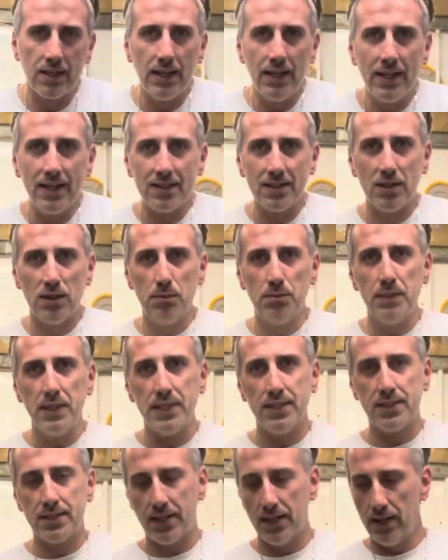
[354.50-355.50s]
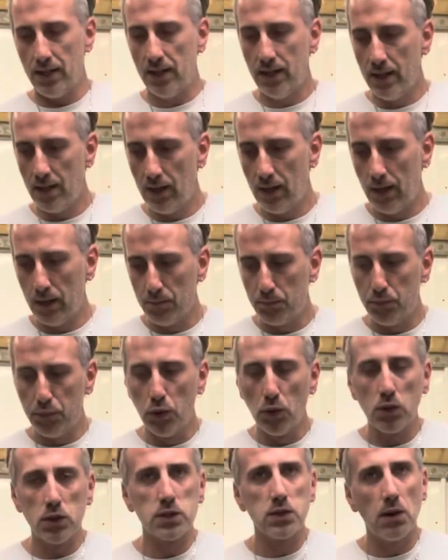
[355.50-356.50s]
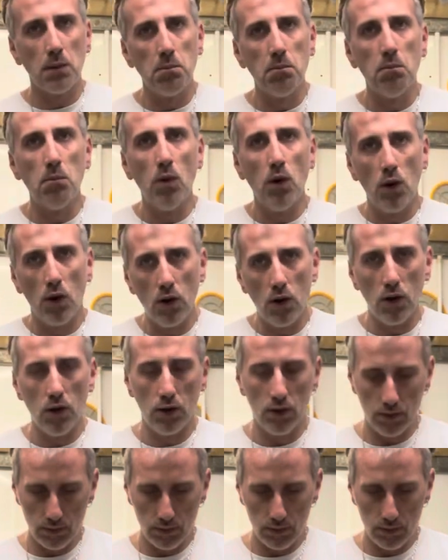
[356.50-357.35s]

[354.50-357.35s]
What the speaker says: a little bit and pour some more.